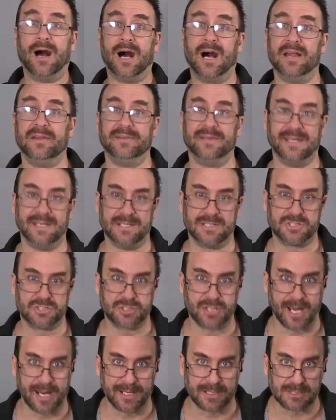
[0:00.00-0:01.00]
on these
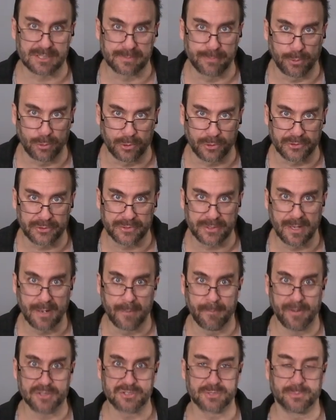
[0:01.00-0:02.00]
giant spools.
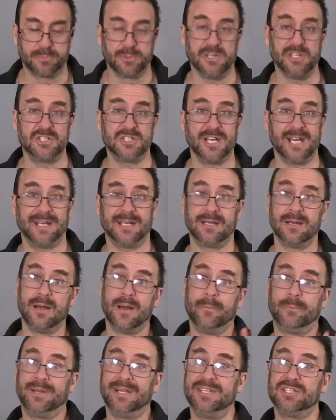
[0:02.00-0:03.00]
Much appreciated.
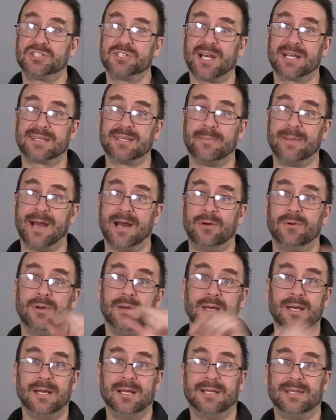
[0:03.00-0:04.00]
Please check them
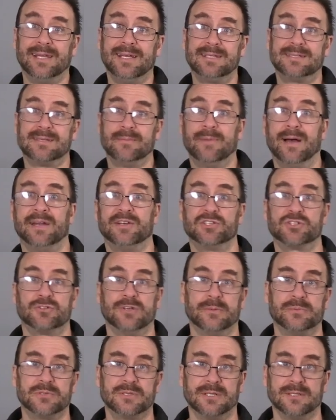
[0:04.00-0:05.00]
out. Links in my
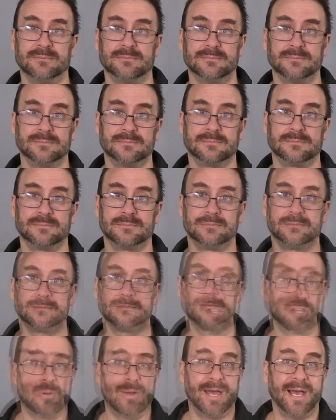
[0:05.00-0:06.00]
description.
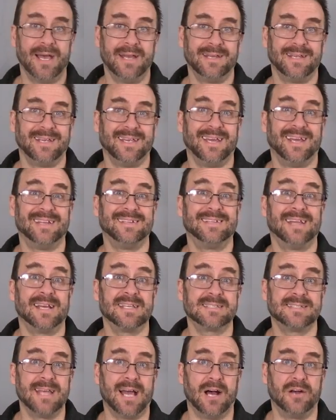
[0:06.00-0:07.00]
Let's go ahead and
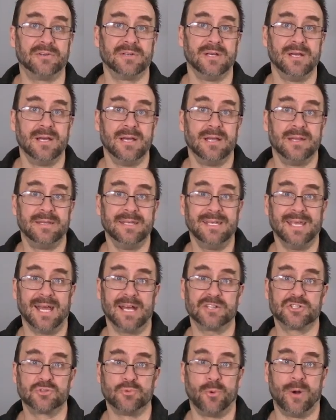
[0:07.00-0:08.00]
test out the
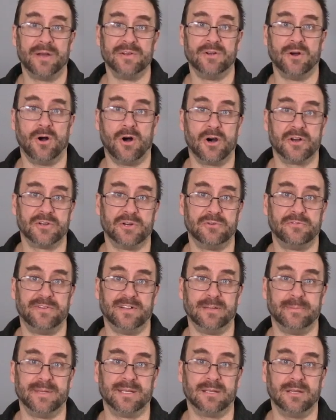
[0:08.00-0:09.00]
S1 Auto
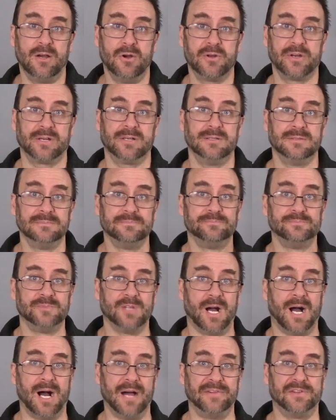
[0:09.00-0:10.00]
Filament Loader
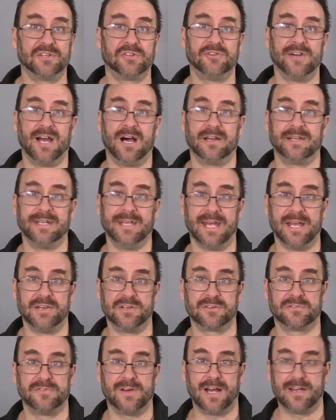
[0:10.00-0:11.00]
on the Creality
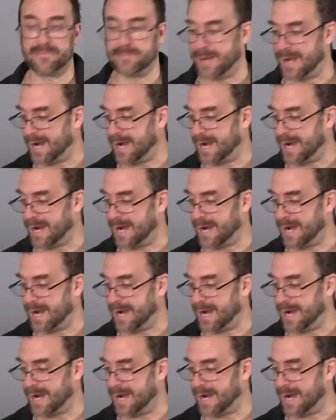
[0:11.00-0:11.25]
Ender 5